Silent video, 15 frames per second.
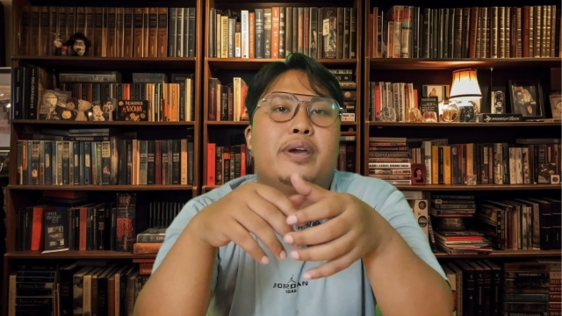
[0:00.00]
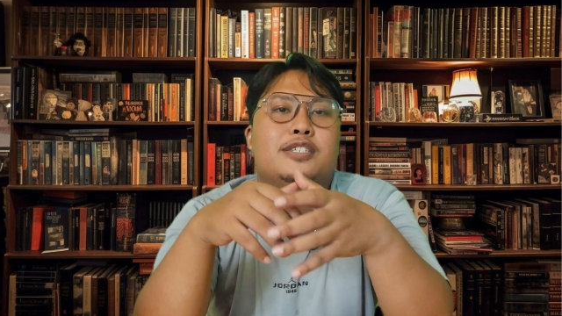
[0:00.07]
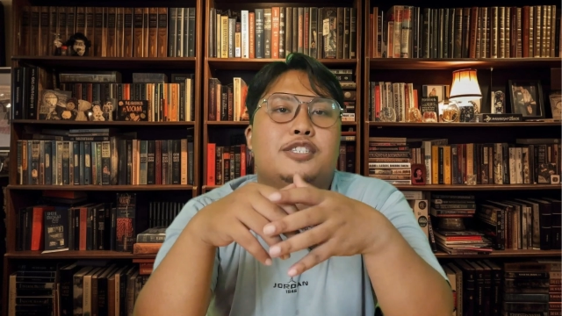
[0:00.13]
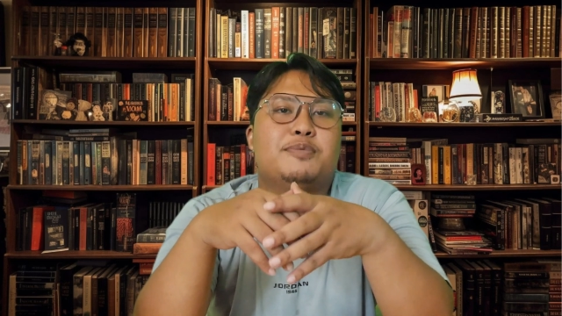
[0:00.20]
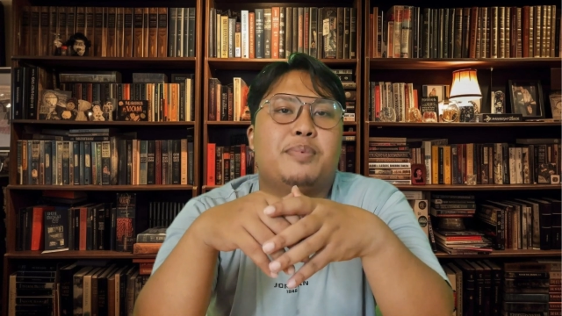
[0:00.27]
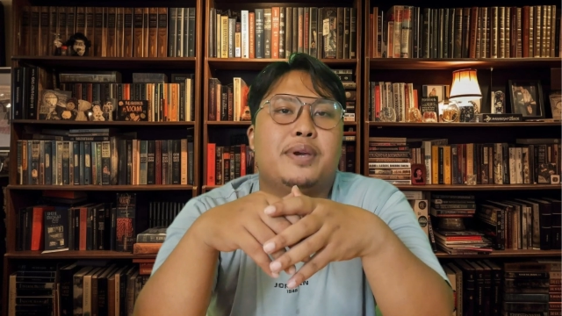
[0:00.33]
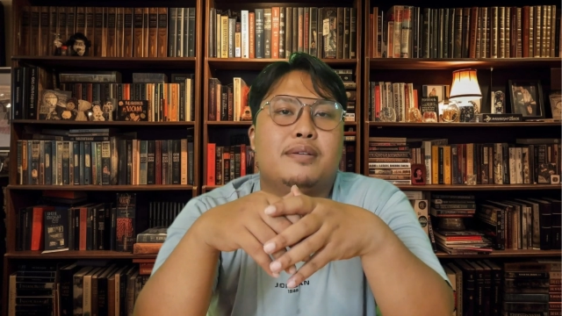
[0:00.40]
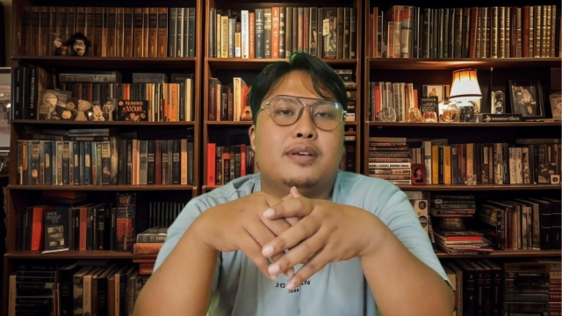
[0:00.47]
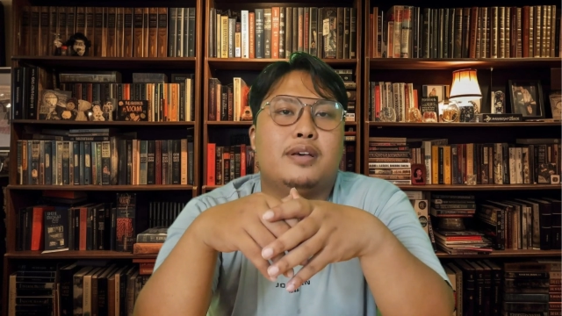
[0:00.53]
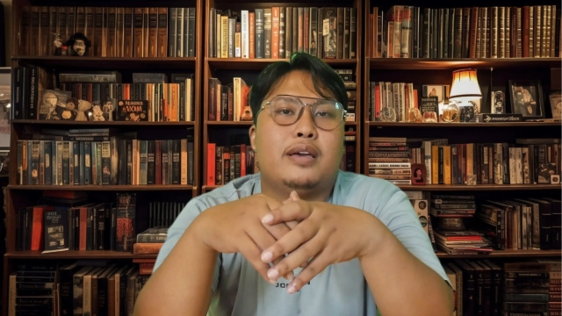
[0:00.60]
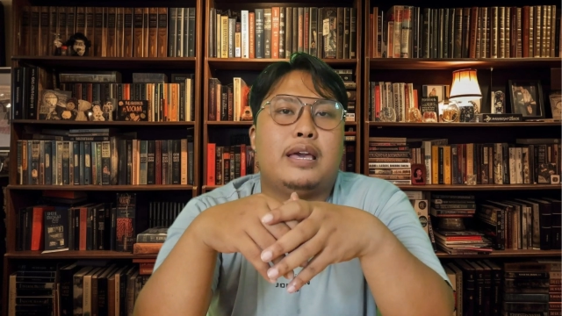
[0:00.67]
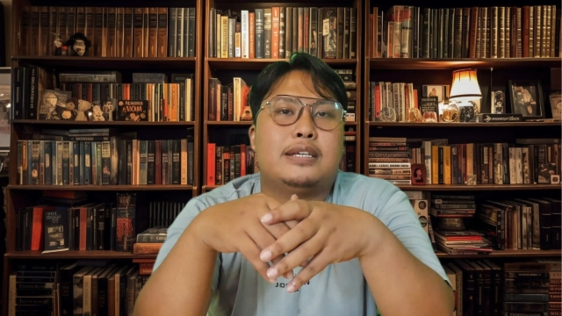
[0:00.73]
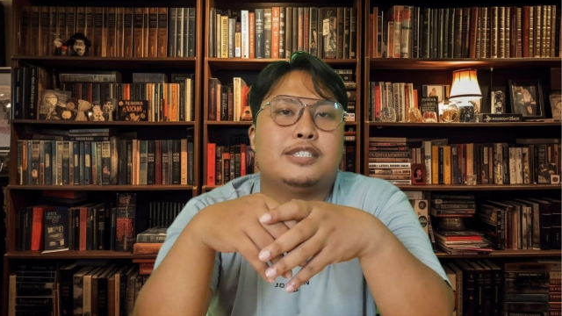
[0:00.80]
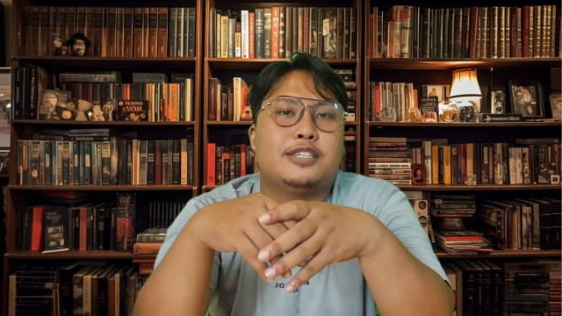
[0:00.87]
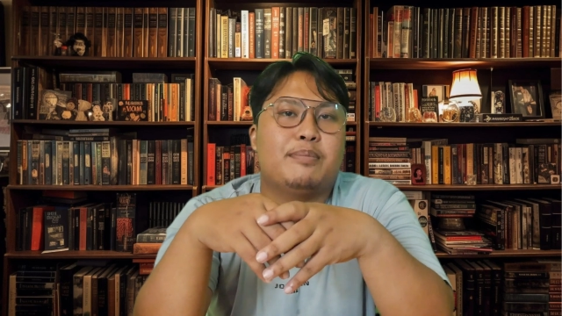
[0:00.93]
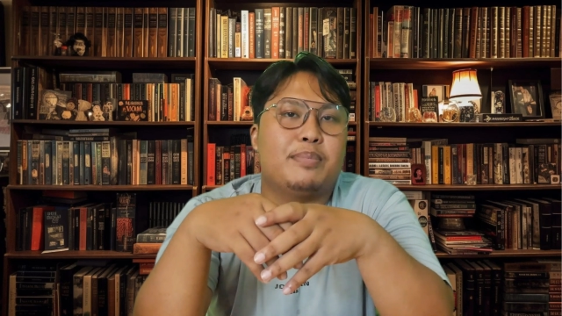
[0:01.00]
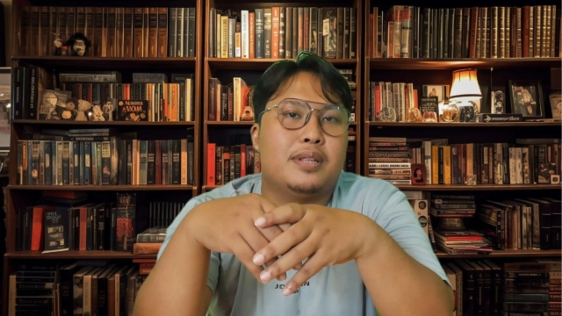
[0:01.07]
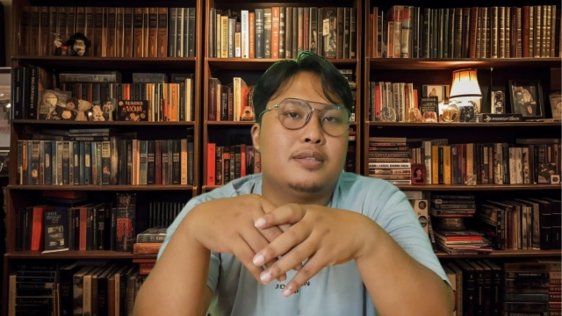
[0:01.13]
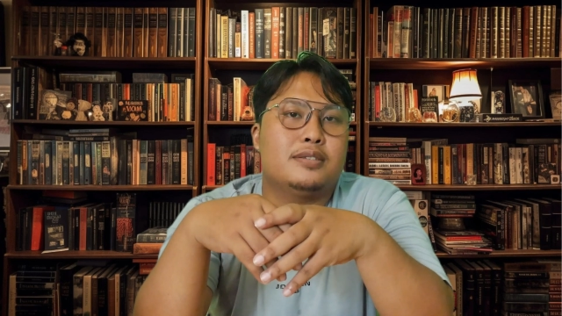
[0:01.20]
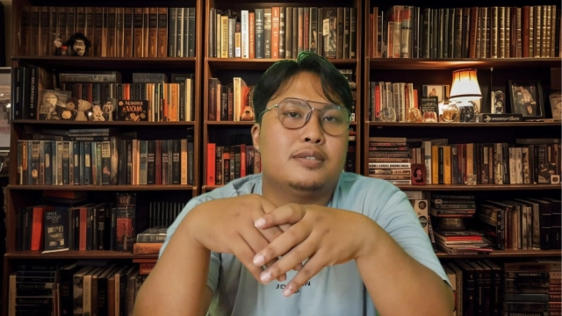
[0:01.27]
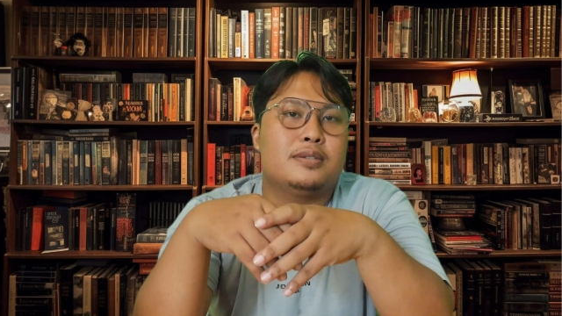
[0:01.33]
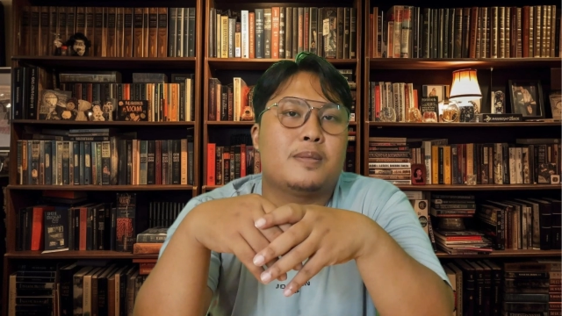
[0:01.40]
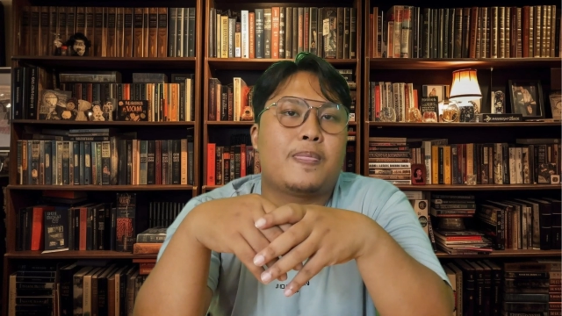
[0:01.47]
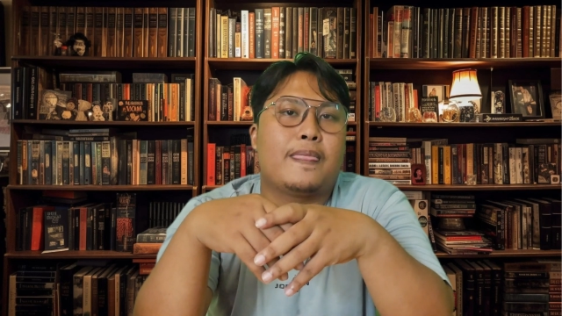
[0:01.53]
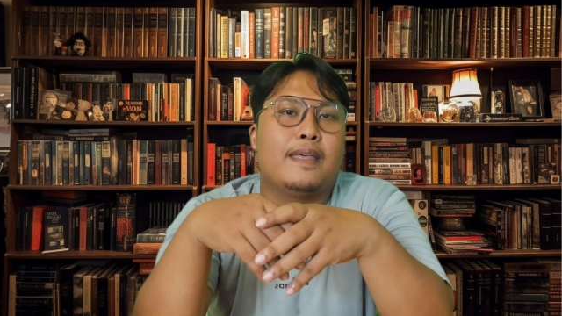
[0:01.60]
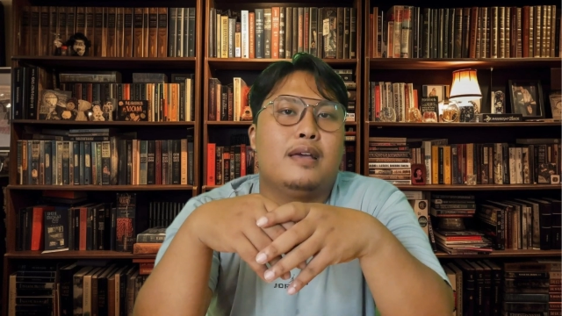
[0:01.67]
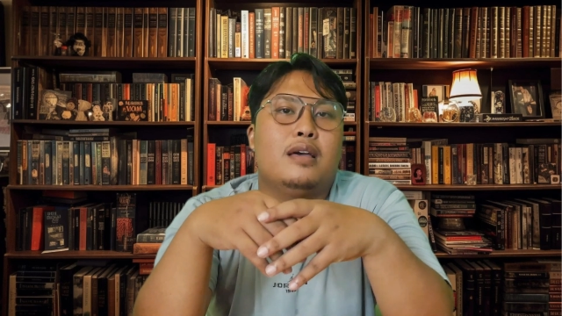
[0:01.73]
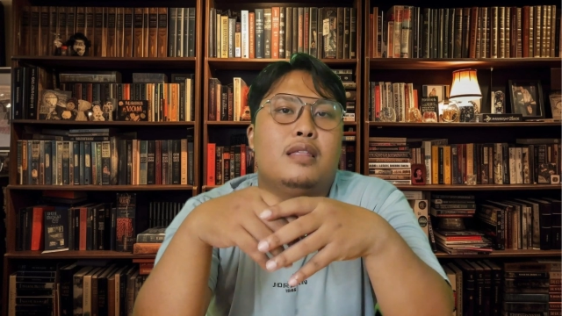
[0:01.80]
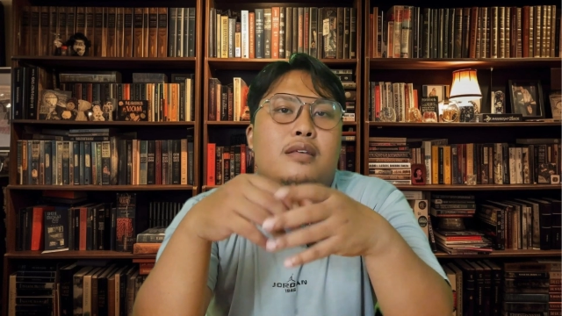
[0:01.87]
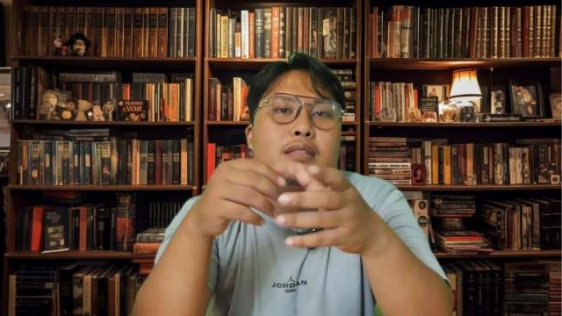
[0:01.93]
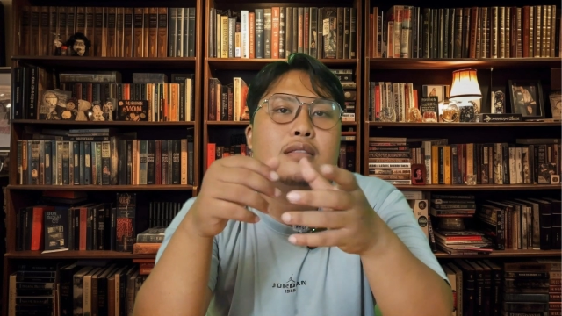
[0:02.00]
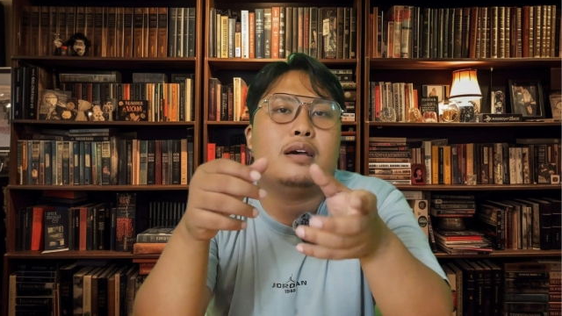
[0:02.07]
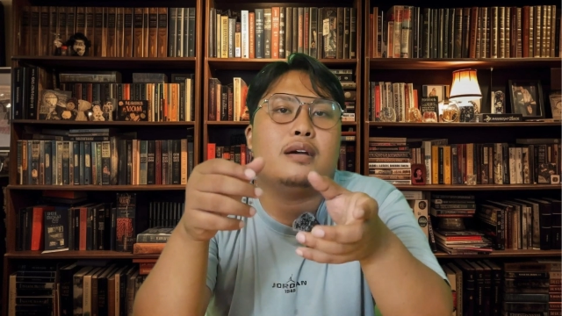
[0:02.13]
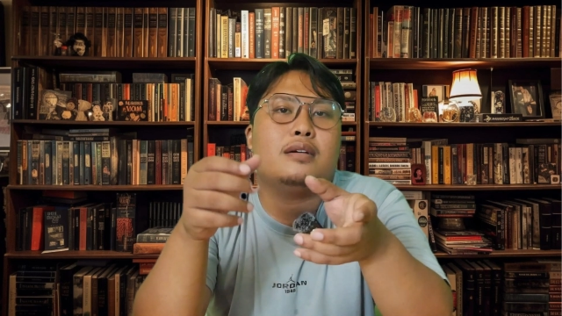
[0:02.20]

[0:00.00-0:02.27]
examples. The